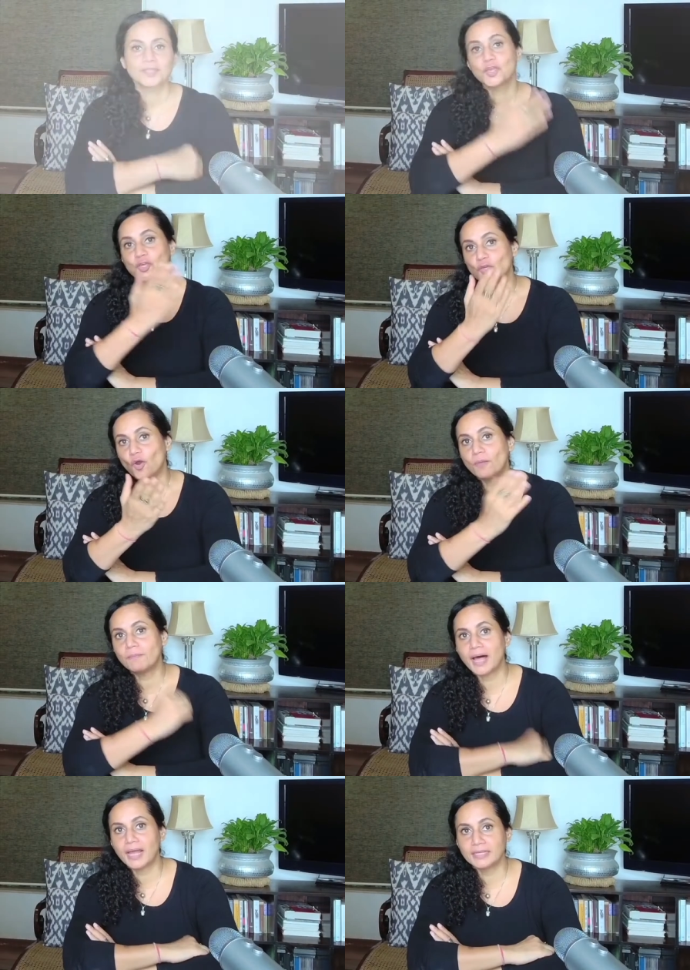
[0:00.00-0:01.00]
Your
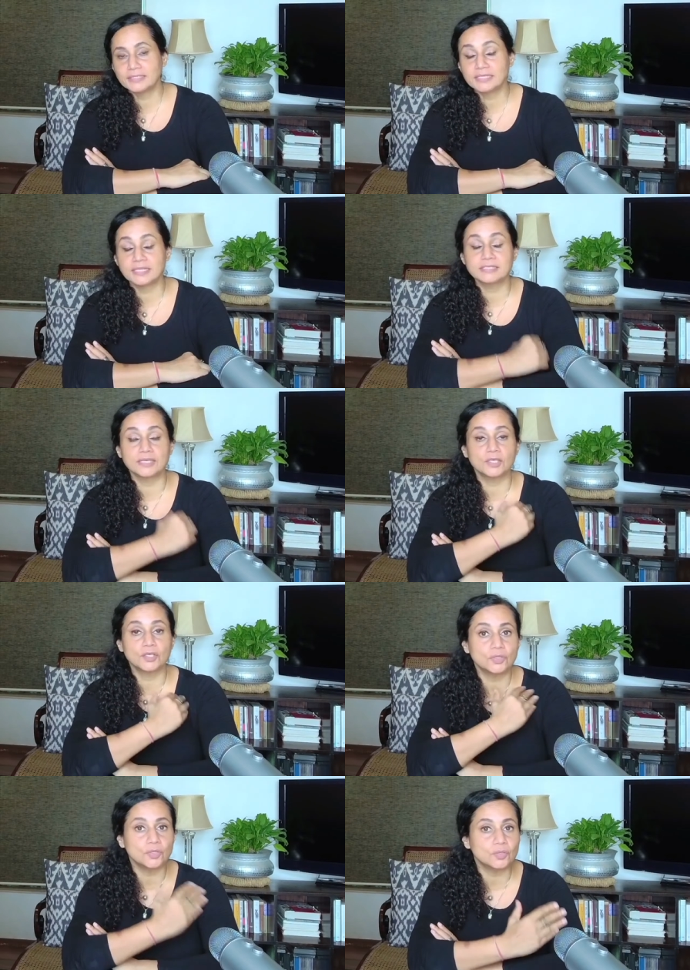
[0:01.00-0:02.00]
mind is a
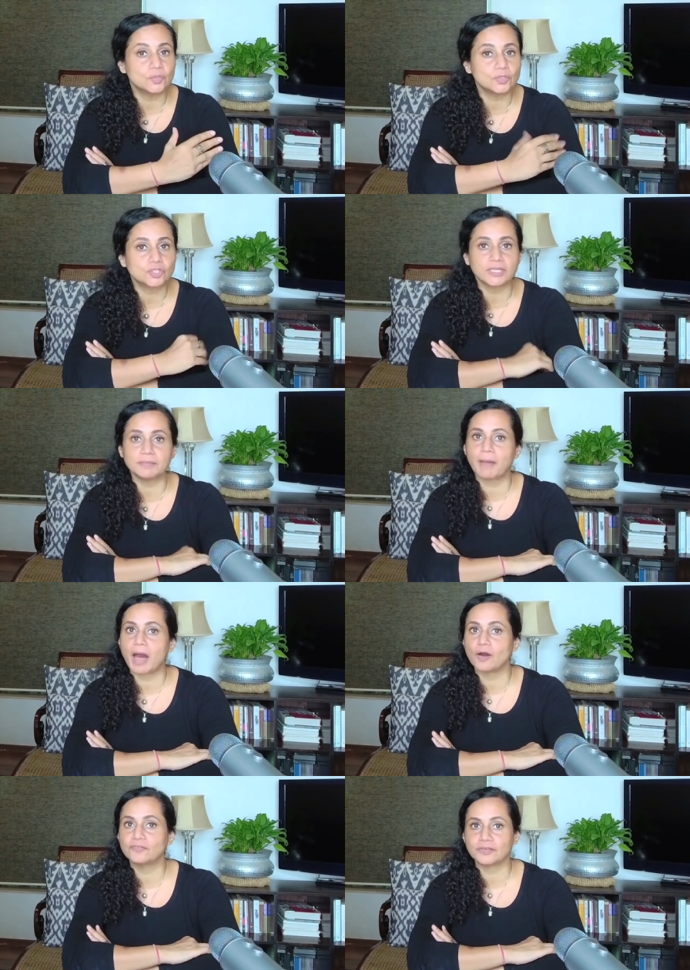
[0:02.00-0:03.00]
hugely
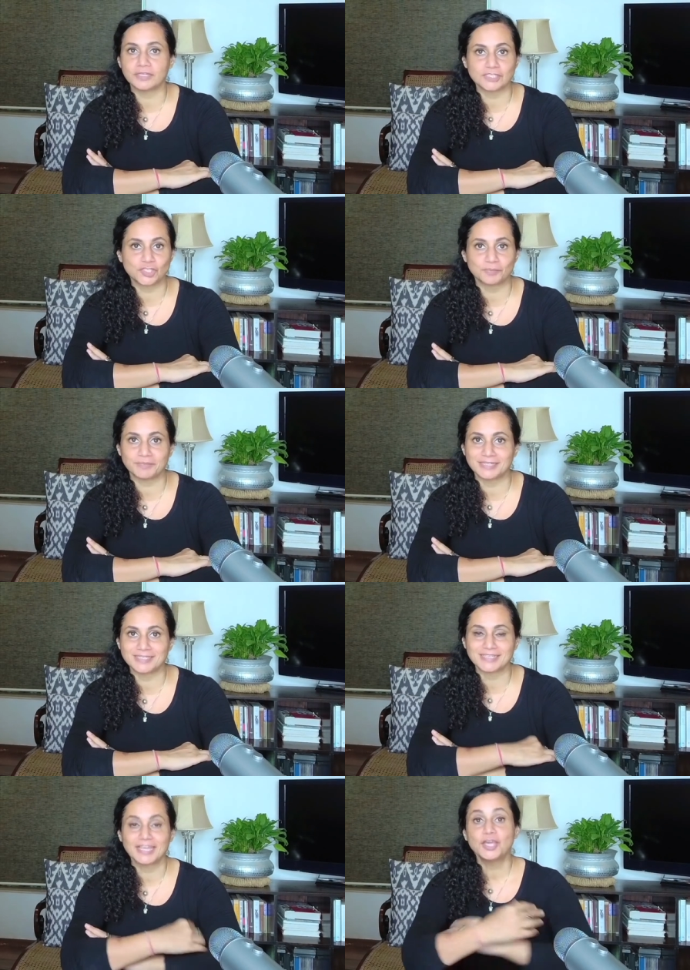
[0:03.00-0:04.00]
powerful instrument.
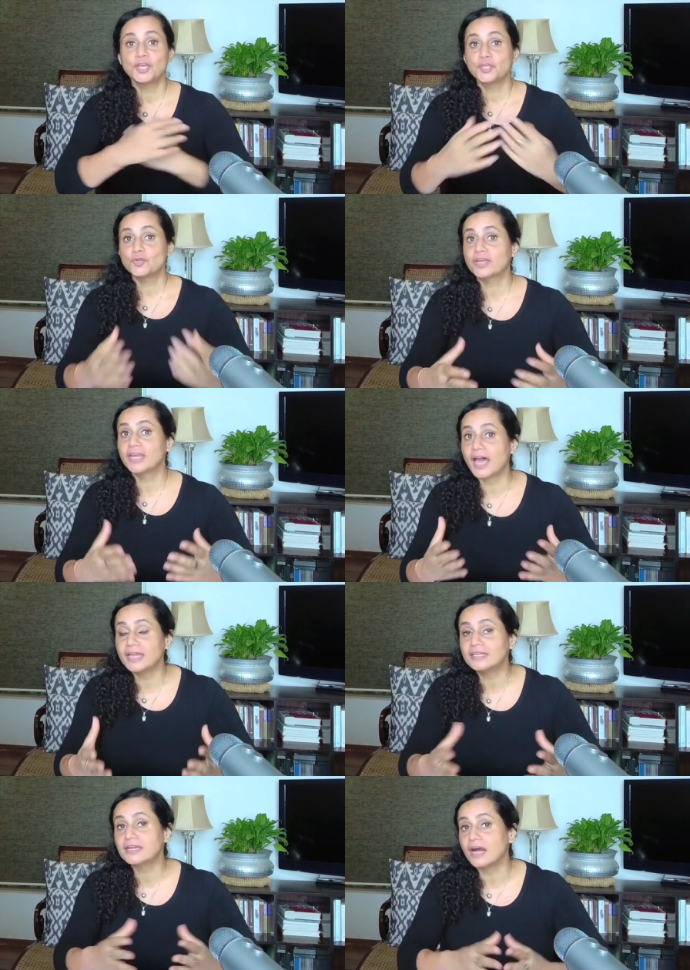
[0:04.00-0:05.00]
You can either
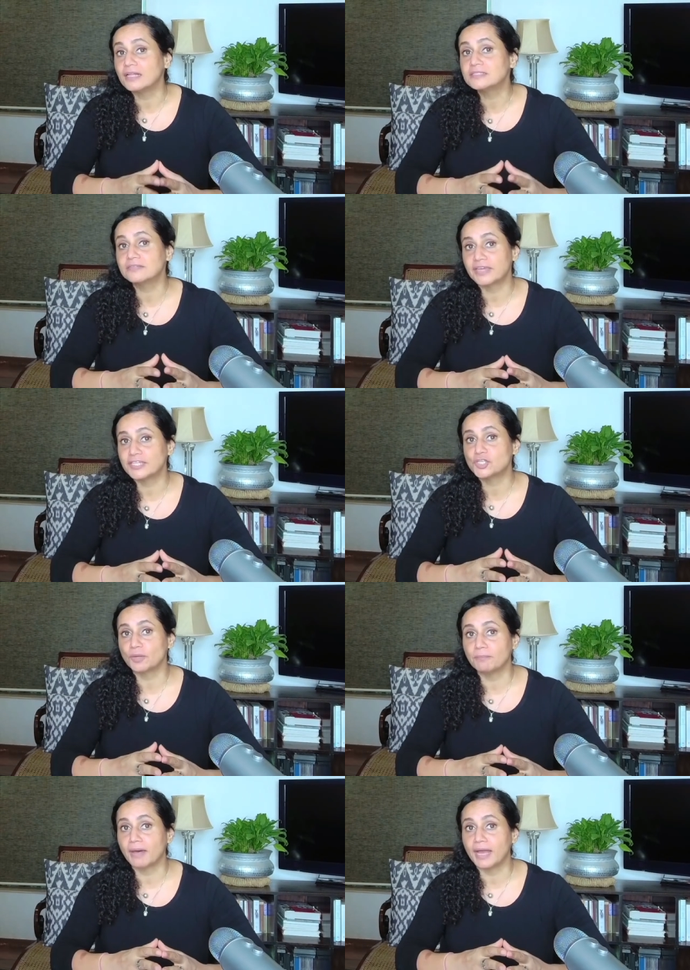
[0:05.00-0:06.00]
cultivate your
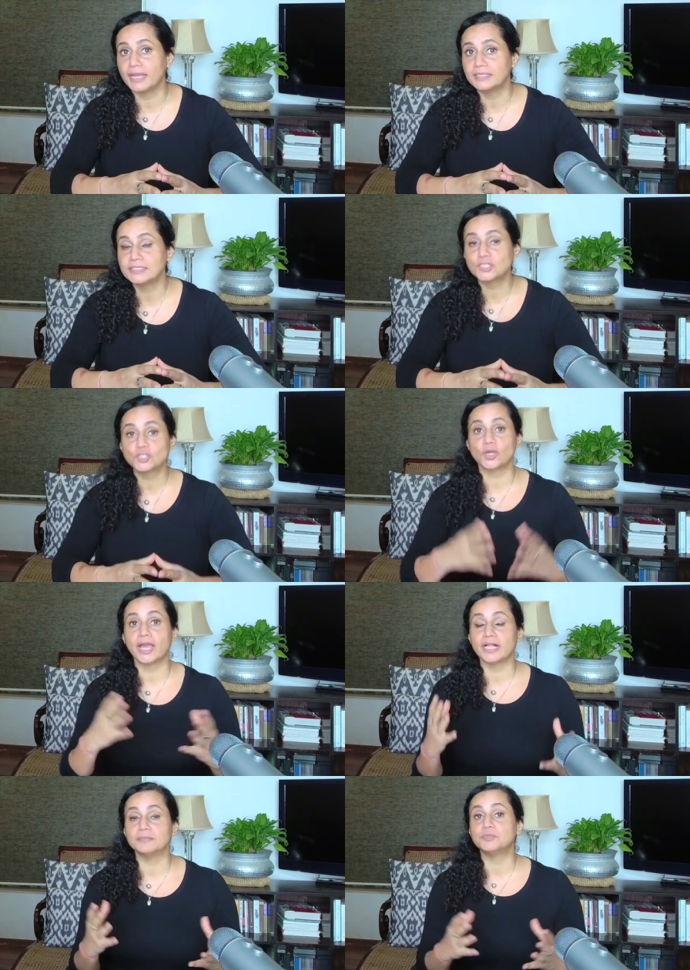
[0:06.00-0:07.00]
mind to
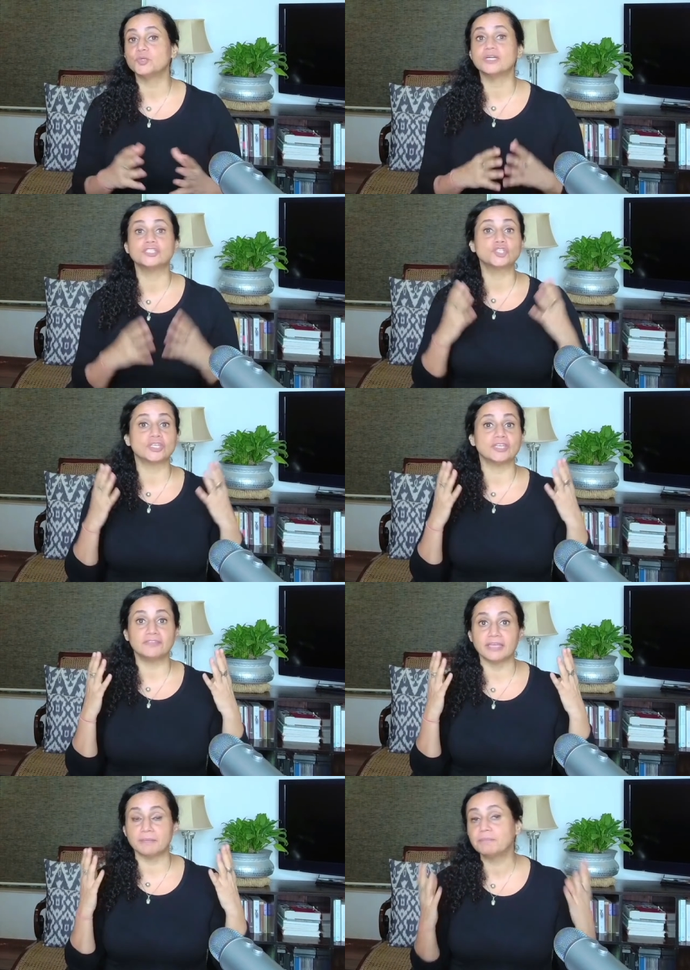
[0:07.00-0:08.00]
help you achieve the
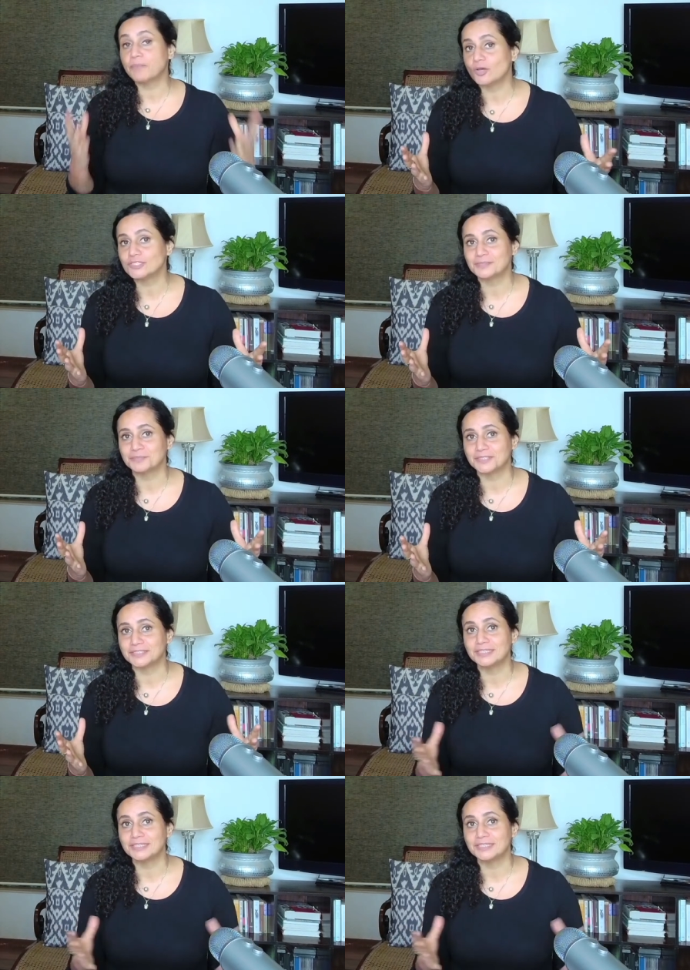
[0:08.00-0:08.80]
impossible,